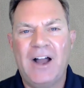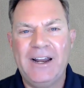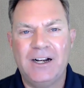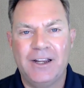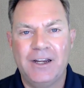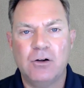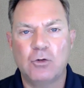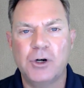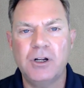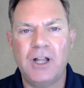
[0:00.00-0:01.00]
finally
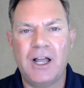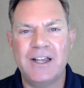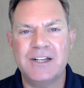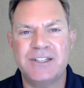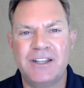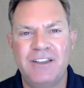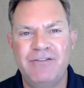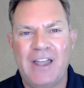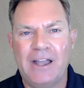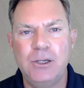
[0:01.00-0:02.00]
realize that the
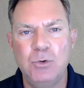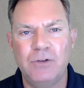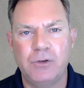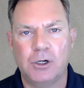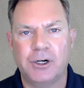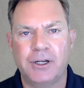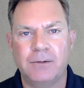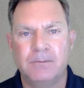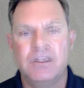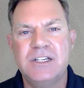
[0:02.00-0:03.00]
value of
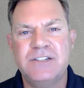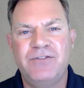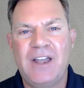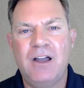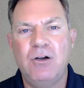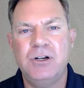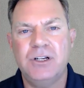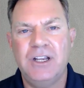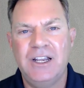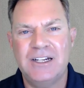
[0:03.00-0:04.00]
learning is
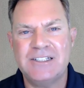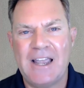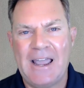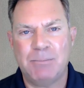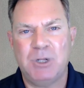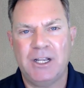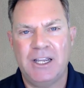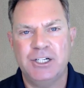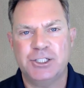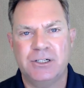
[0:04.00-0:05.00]
found in its
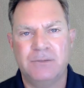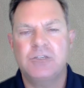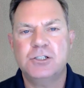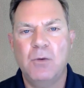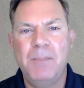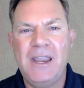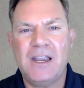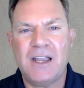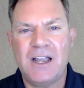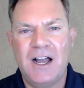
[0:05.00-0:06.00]
application. So
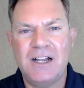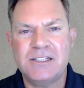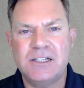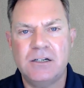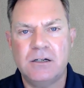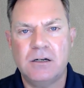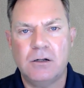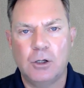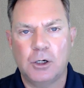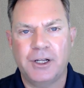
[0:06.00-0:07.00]
make constant
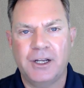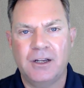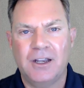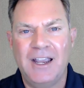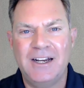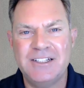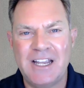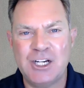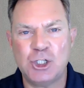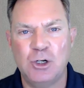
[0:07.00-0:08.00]
learning an
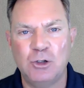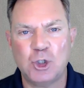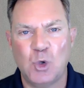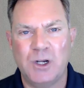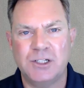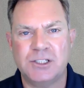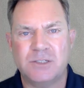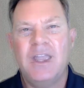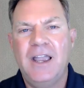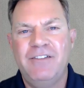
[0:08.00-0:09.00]
intentional choice
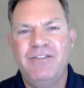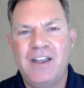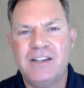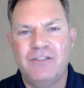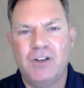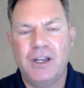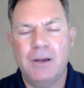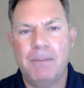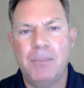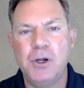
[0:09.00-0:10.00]
and
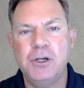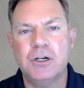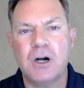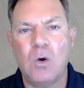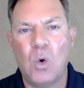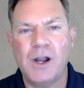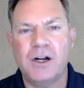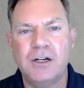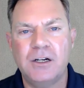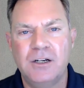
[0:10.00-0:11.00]
effectively put your
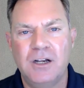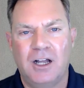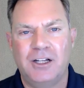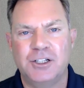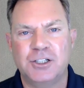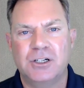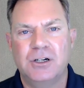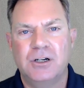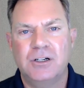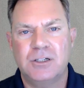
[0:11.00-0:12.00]
acquired knowledge
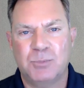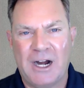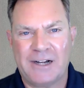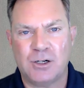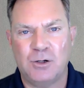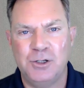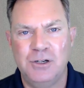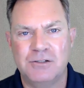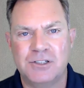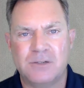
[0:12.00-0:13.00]
to practical
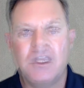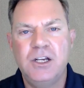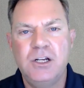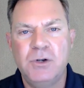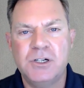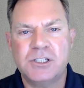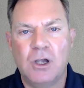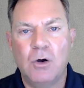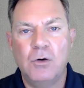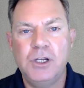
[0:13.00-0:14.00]
use. In doing
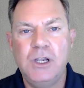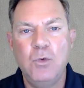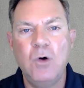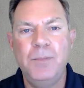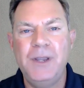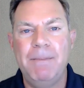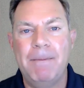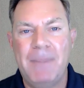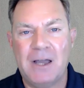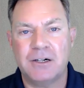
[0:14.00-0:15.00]
so, you will be
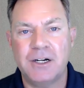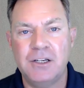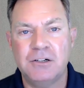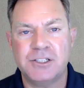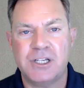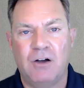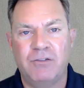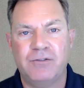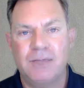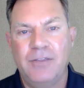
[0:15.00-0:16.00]
bettering
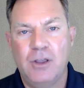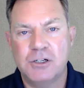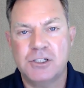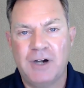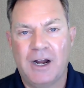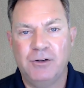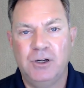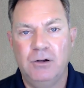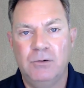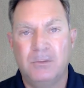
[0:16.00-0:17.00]
yourself and those around
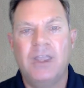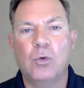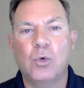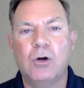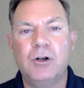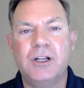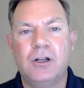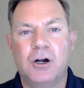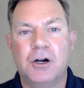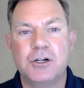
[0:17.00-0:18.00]
you and the world at
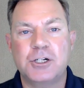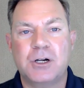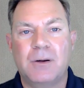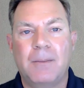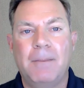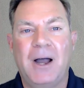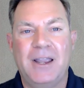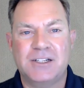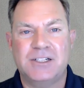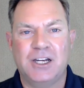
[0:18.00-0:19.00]
large by
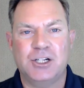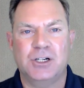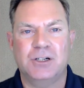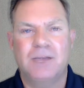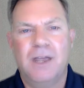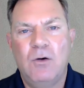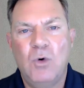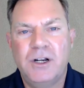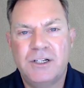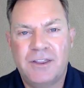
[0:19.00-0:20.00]
extension. And I
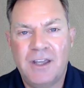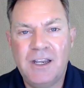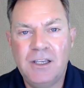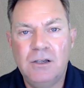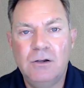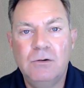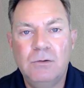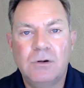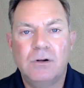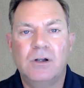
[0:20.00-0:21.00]
wanted to thank
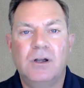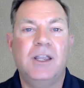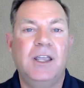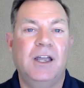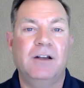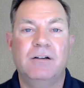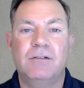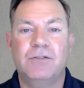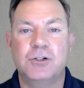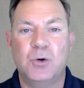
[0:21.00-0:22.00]
you again
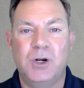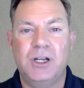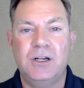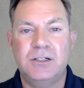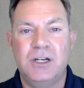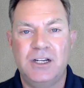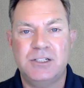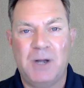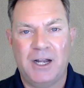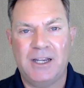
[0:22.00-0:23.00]
for joining
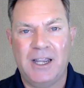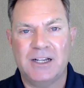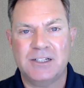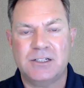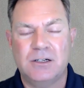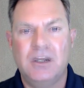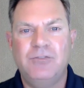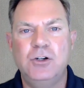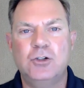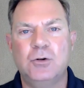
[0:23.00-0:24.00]
today's podcast. And
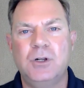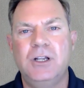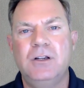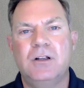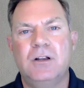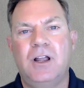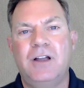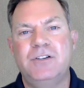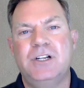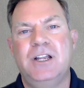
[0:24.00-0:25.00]
if you truly
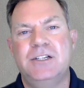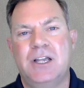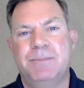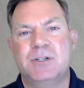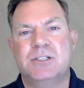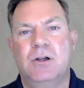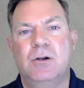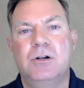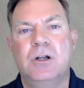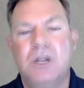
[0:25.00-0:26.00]
love today's
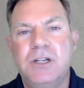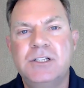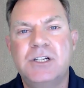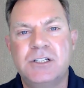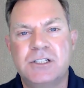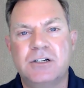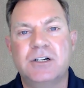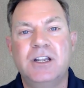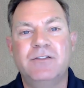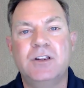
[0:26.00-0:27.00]
episode, please
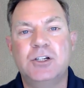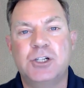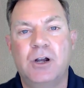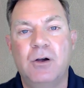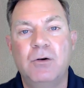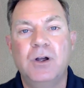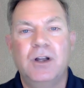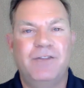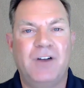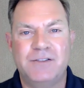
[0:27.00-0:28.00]
consider giving the show
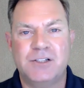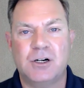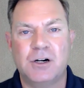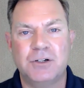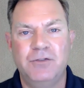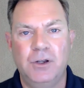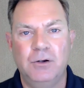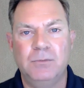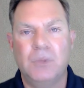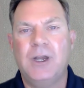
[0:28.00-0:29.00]
a 5-star
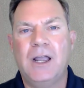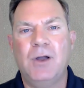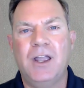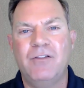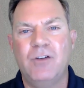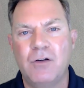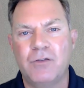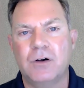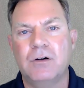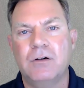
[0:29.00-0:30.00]
review. We now have
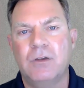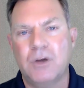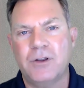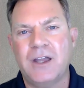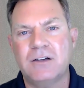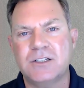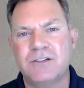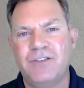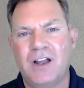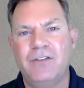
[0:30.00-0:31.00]
over
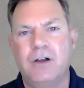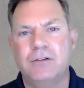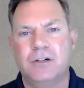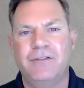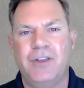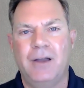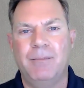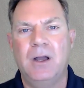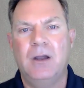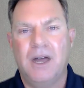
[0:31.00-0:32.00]
4,500 of
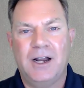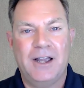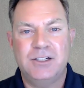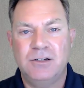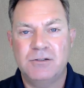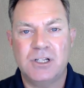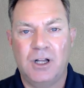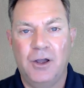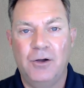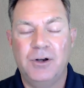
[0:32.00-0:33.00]
them on iTunes
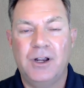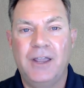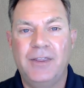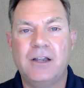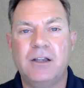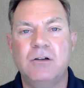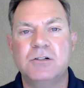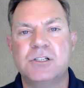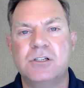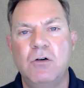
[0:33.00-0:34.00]
alone, and that
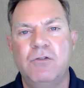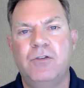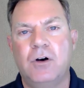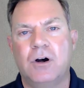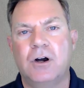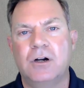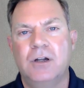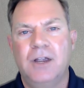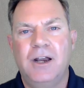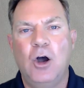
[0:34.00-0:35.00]
goes so far
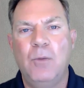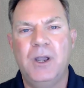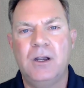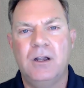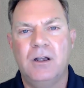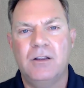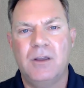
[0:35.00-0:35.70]
in helping